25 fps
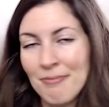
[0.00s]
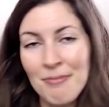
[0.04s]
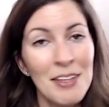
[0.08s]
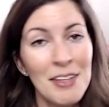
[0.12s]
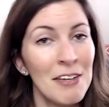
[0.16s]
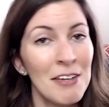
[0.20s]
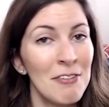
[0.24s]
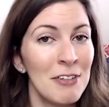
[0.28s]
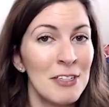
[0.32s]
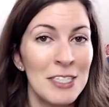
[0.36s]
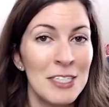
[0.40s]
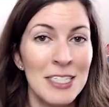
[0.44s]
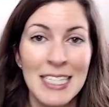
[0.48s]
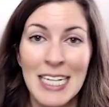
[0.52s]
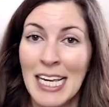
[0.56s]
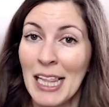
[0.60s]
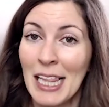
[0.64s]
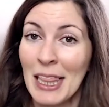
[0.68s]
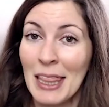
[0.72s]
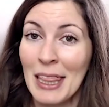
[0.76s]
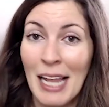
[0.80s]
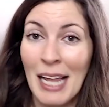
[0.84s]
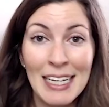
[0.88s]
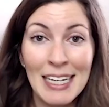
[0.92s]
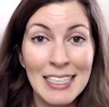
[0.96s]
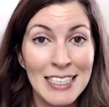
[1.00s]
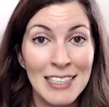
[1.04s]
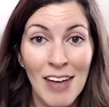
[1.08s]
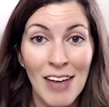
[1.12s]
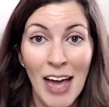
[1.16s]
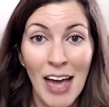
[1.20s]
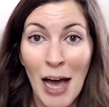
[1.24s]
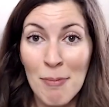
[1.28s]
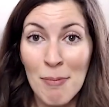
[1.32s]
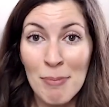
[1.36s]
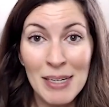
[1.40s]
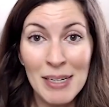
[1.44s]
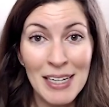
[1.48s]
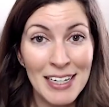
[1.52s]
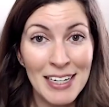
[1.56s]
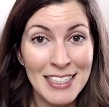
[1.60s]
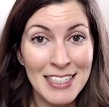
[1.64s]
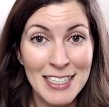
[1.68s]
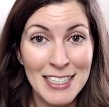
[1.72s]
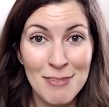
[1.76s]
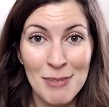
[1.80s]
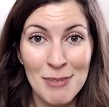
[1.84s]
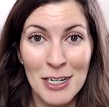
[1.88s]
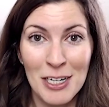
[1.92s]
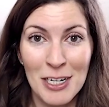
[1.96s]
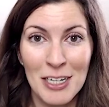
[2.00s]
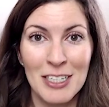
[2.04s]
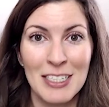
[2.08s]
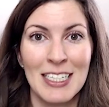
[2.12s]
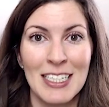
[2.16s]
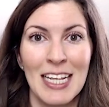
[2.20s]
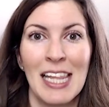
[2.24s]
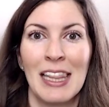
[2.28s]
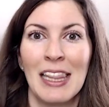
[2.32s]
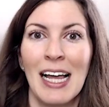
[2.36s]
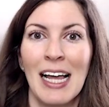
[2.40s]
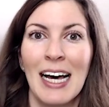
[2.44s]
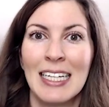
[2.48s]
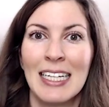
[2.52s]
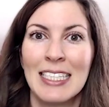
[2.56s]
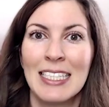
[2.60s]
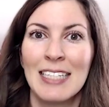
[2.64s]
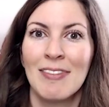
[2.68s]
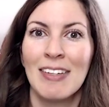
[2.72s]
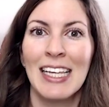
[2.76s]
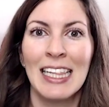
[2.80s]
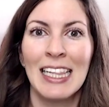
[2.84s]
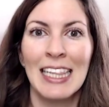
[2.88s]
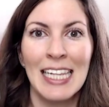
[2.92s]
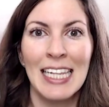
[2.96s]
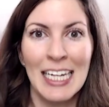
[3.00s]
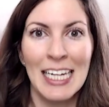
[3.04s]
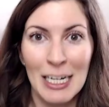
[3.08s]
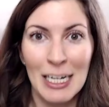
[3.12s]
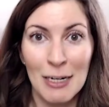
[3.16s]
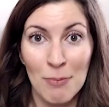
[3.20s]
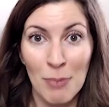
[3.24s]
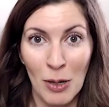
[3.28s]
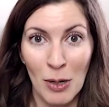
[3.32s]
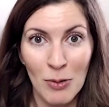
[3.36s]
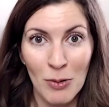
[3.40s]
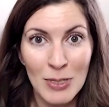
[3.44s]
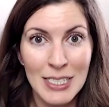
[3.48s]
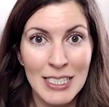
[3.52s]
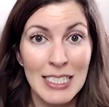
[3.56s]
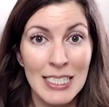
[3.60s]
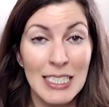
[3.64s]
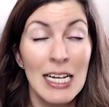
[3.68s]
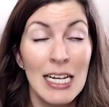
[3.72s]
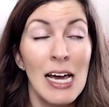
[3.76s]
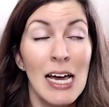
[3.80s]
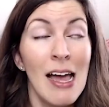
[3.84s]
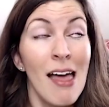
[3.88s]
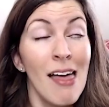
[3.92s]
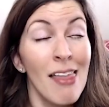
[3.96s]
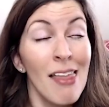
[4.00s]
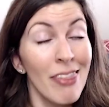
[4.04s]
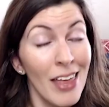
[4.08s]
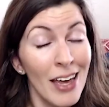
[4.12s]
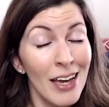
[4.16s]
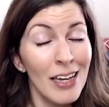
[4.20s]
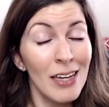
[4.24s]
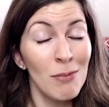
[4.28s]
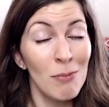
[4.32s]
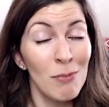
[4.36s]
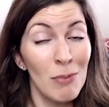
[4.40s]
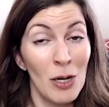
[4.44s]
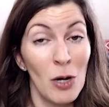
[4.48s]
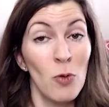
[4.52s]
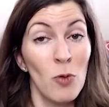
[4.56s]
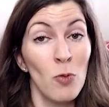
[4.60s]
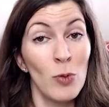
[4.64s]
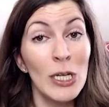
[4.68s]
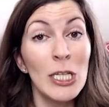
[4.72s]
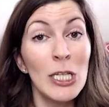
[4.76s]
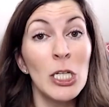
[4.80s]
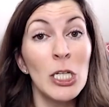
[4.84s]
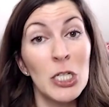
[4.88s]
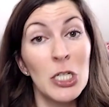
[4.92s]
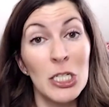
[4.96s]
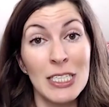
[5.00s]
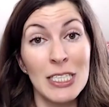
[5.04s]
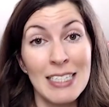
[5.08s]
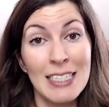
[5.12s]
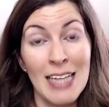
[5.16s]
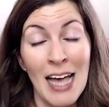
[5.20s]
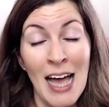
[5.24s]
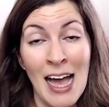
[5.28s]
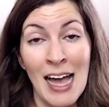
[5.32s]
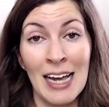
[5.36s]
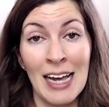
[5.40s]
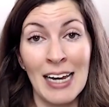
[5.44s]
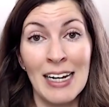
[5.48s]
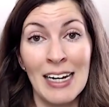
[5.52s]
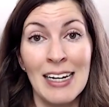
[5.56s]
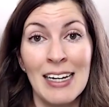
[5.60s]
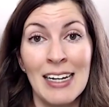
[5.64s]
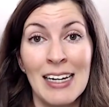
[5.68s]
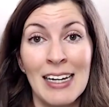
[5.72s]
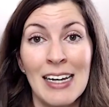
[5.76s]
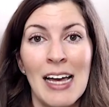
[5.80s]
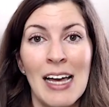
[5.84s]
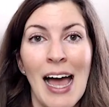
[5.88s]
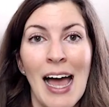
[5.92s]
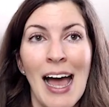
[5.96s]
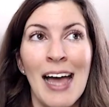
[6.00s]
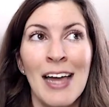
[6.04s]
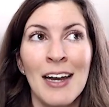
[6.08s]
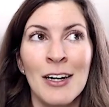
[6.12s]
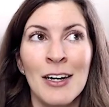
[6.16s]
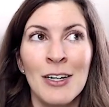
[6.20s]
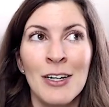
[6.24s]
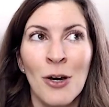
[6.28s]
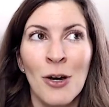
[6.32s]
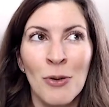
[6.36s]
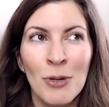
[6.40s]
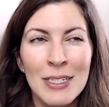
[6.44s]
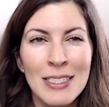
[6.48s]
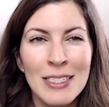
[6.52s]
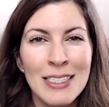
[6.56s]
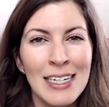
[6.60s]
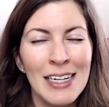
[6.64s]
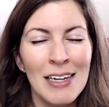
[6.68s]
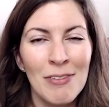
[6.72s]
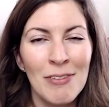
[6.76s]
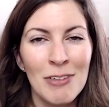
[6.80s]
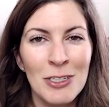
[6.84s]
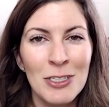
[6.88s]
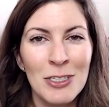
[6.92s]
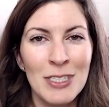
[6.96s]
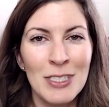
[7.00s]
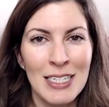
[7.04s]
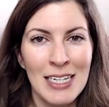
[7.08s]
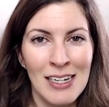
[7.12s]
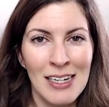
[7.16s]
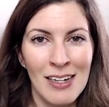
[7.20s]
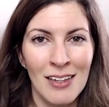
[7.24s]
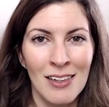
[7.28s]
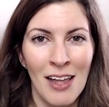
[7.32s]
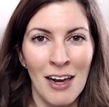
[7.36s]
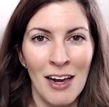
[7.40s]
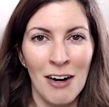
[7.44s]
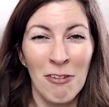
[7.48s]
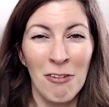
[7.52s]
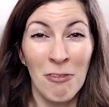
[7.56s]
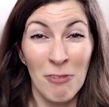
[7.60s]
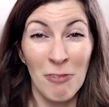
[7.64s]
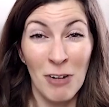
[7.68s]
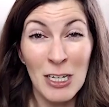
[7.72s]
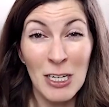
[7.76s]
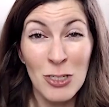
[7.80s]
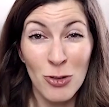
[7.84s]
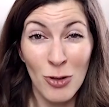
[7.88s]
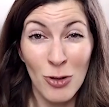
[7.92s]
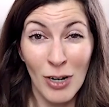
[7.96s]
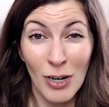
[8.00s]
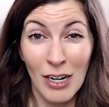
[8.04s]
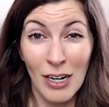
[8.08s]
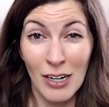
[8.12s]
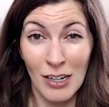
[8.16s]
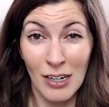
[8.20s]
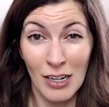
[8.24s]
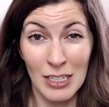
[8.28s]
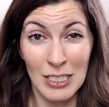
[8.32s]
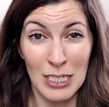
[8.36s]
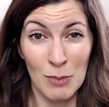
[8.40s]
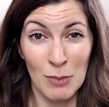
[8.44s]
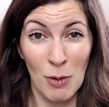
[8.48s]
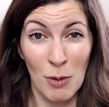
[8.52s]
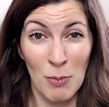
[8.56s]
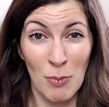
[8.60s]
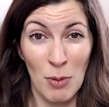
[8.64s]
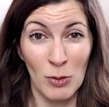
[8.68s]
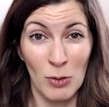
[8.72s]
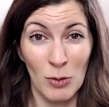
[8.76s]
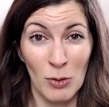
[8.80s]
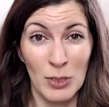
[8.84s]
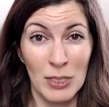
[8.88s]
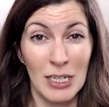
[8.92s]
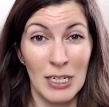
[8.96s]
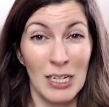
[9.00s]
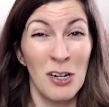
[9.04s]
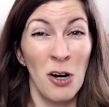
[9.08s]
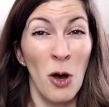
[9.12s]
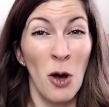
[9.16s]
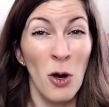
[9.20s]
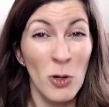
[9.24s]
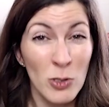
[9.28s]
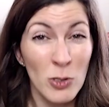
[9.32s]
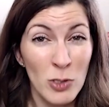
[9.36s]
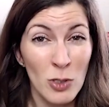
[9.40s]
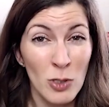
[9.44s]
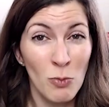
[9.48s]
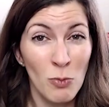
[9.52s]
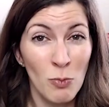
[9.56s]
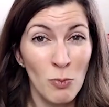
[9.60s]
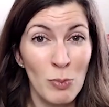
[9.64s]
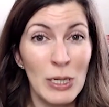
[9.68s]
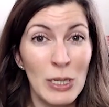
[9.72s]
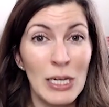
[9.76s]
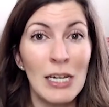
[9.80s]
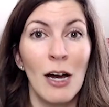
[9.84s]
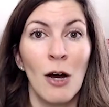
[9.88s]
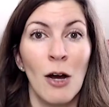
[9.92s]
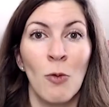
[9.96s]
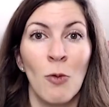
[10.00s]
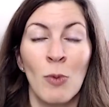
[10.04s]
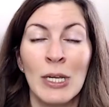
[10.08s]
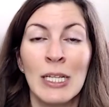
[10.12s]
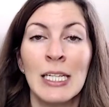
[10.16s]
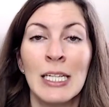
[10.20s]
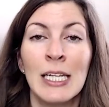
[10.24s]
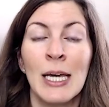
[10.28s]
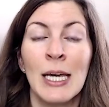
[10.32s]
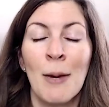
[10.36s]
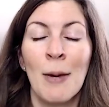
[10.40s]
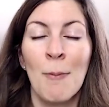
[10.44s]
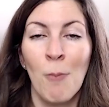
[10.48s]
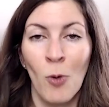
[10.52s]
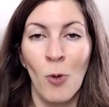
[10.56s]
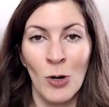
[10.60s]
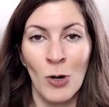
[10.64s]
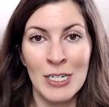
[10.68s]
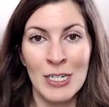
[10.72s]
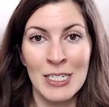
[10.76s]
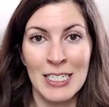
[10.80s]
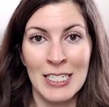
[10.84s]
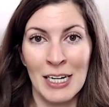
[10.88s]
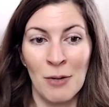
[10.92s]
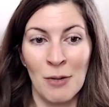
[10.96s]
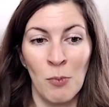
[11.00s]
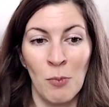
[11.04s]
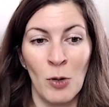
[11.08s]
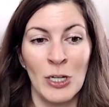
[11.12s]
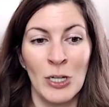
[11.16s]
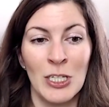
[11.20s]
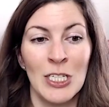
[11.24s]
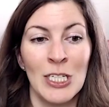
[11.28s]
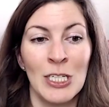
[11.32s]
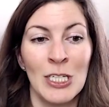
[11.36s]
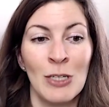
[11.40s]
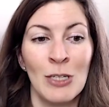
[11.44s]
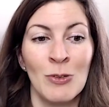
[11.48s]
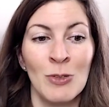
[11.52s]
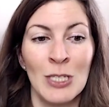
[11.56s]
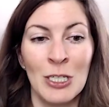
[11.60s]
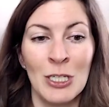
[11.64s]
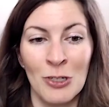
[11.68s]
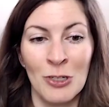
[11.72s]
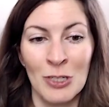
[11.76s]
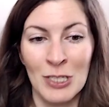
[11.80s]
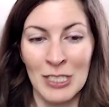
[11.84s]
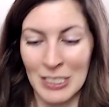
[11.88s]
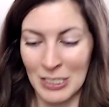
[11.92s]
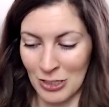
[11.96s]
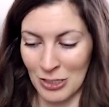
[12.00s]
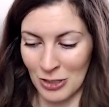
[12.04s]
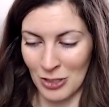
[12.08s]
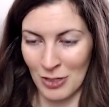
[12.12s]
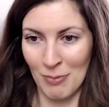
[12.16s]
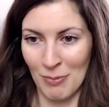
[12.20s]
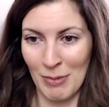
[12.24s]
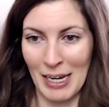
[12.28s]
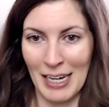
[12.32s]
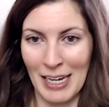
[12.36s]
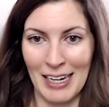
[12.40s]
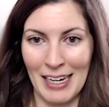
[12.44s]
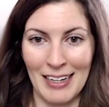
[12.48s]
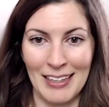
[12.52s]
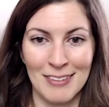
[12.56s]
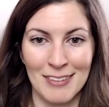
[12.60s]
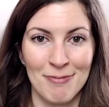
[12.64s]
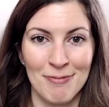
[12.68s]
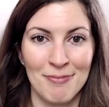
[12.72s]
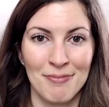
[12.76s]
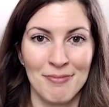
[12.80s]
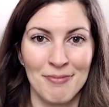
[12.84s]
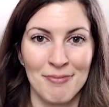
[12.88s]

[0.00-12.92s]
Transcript: If you're seeing lots of happy customers and lots of elated posts, that can be a really good sign. And noticing if you're seeing a lot of frustrated customer posts can also be a really important data point to use in your decision making.